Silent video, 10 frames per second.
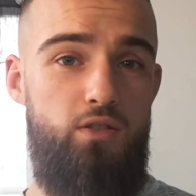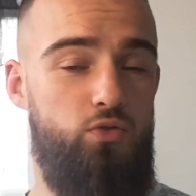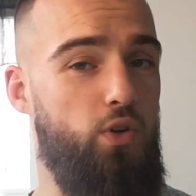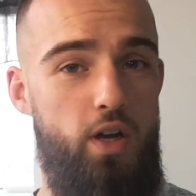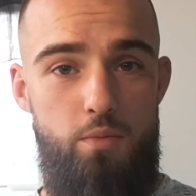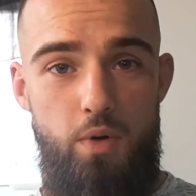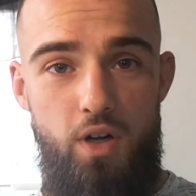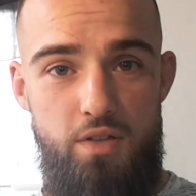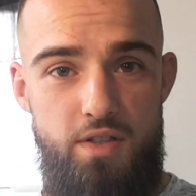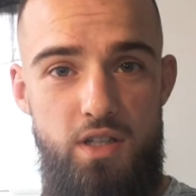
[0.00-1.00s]
Dragon
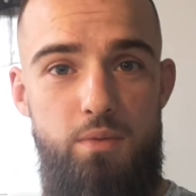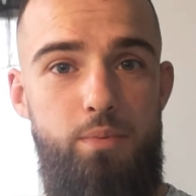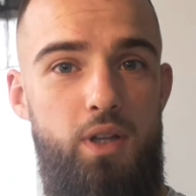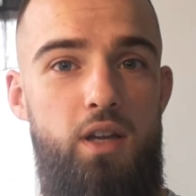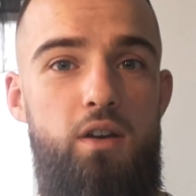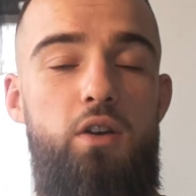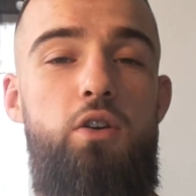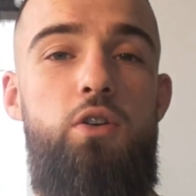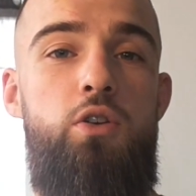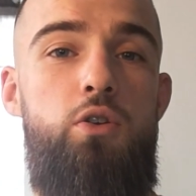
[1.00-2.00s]
Ball Z played a
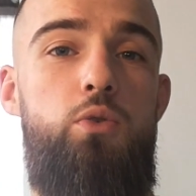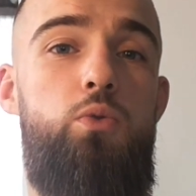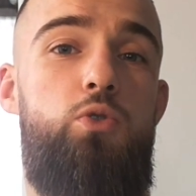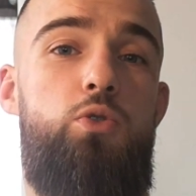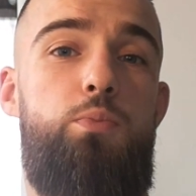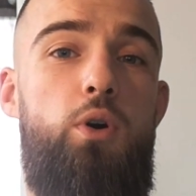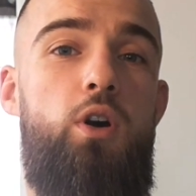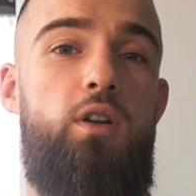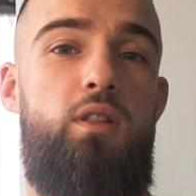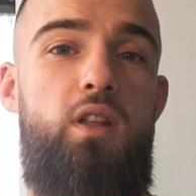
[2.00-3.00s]
huge
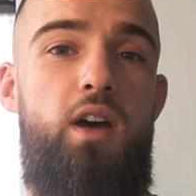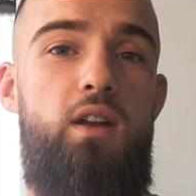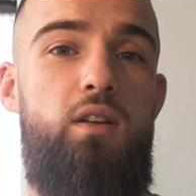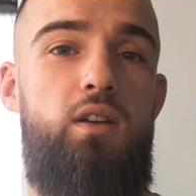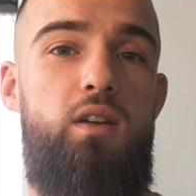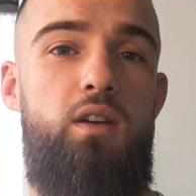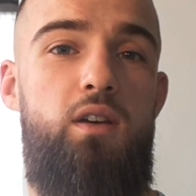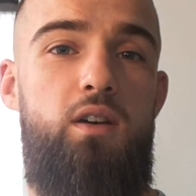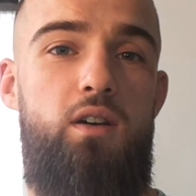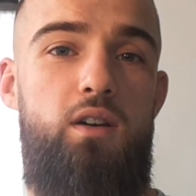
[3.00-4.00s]
part in that,
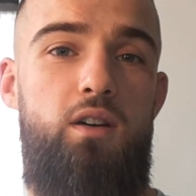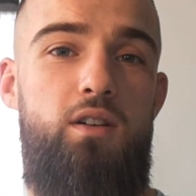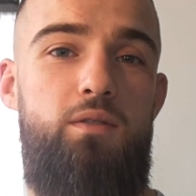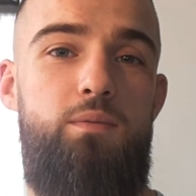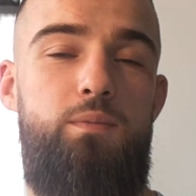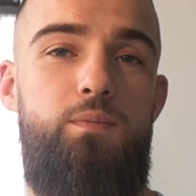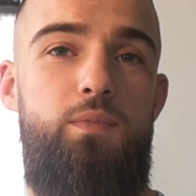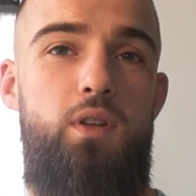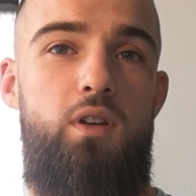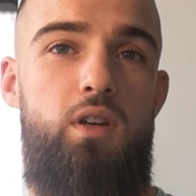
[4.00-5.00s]
and
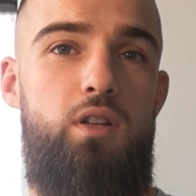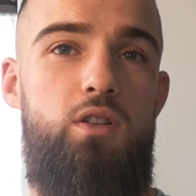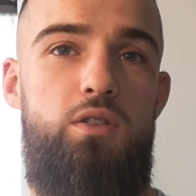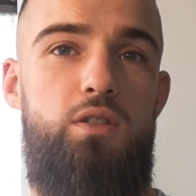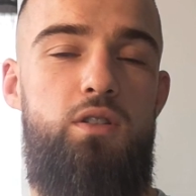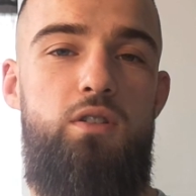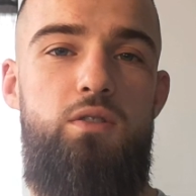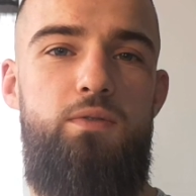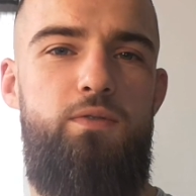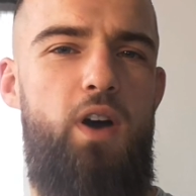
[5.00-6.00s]
just
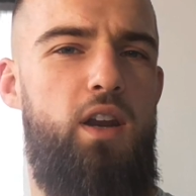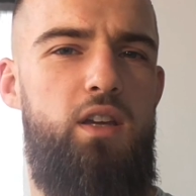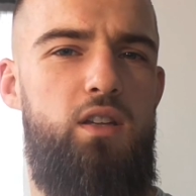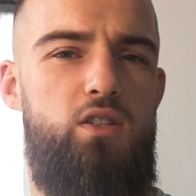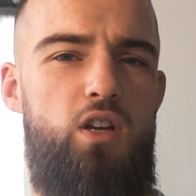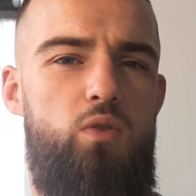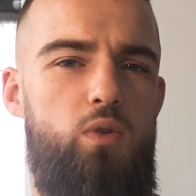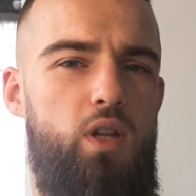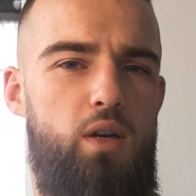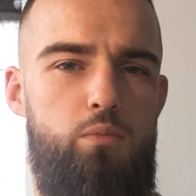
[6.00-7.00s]
fighting in general,
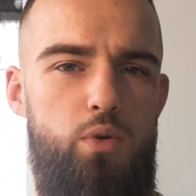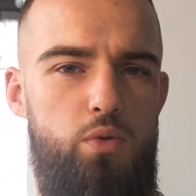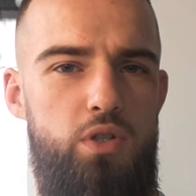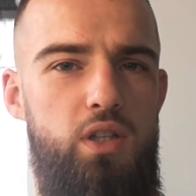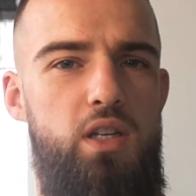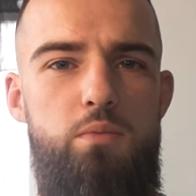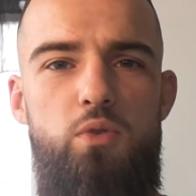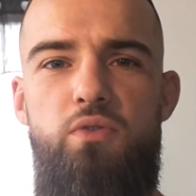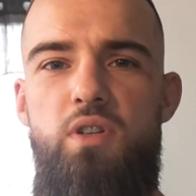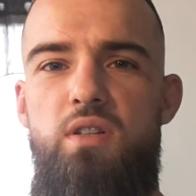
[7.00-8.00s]
like Bruce Lee
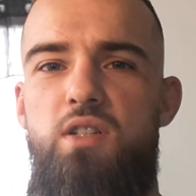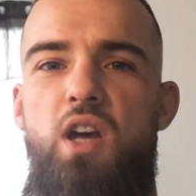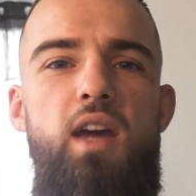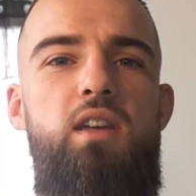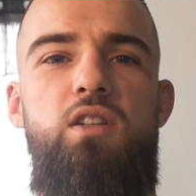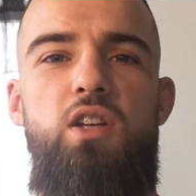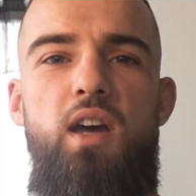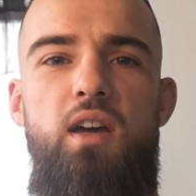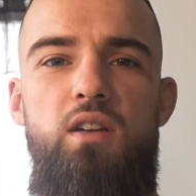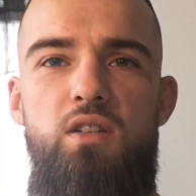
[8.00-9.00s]
movies, Jackie
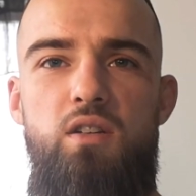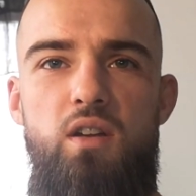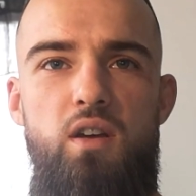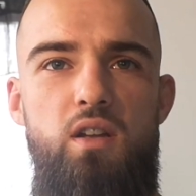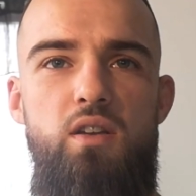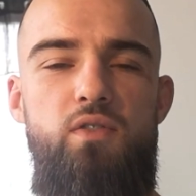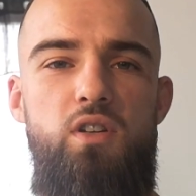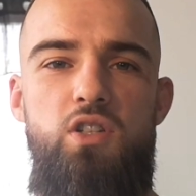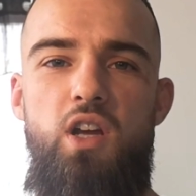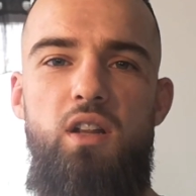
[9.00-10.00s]
Chan, and
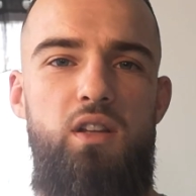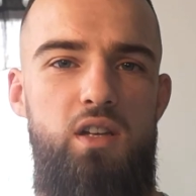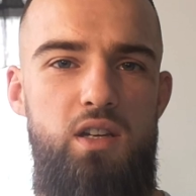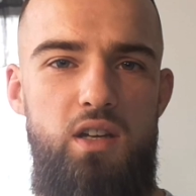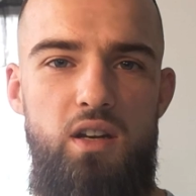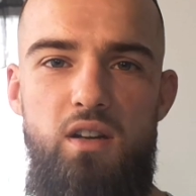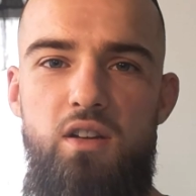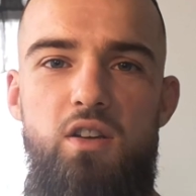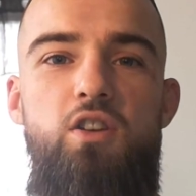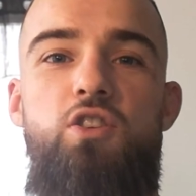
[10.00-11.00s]
even Jet Li and
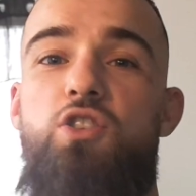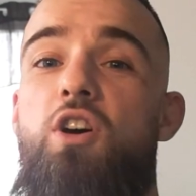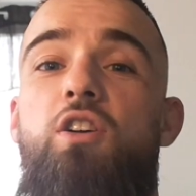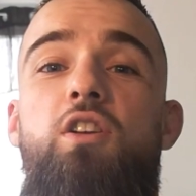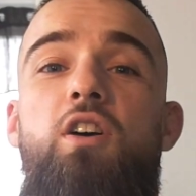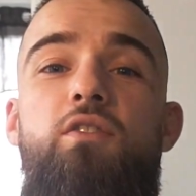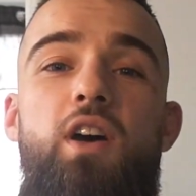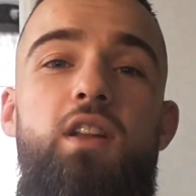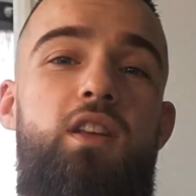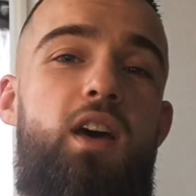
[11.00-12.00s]
Jean Claude
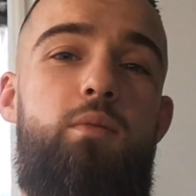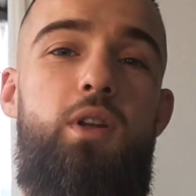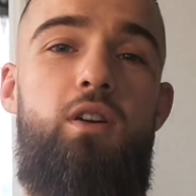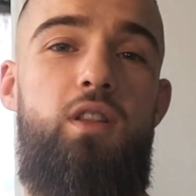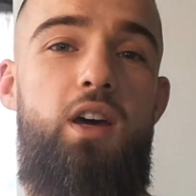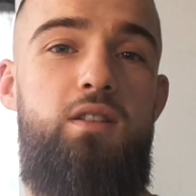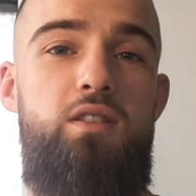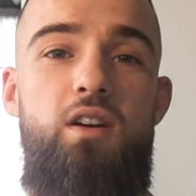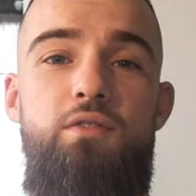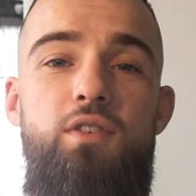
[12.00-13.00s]
Van Damme and all that
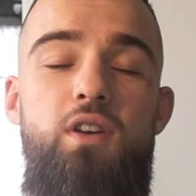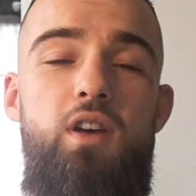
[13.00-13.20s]
stuff.